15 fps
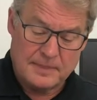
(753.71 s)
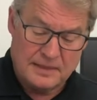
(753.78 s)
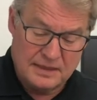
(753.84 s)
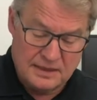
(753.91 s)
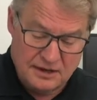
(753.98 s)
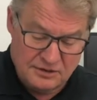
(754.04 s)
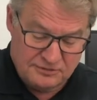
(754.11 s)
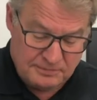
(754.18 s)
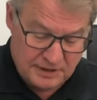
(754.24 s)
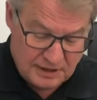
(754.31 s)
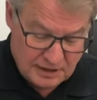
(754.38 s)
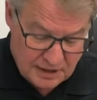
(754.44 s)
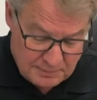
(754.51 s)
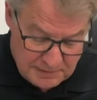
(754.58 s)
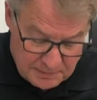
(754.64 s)
And here's my
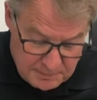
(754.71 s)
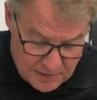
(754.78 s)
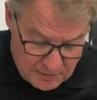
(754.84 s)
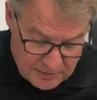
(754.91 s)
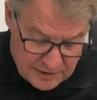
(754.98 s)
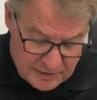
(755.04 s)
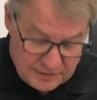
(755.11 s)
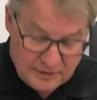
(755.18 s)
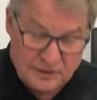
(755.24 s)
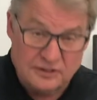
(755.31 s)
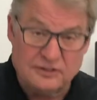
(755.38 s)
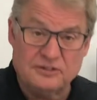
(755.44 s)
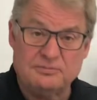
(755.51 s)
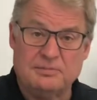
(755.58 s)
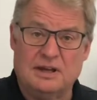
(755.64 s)
incoming power down here.
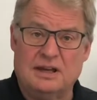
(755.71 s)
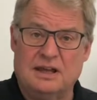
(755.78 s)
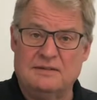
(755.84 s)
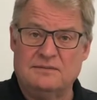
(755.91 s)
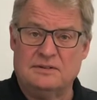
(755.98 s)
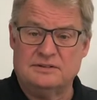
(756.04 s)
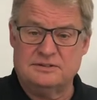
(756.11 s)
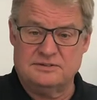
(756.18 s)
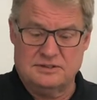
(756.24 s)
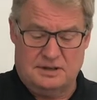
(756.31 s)
There's my line voltage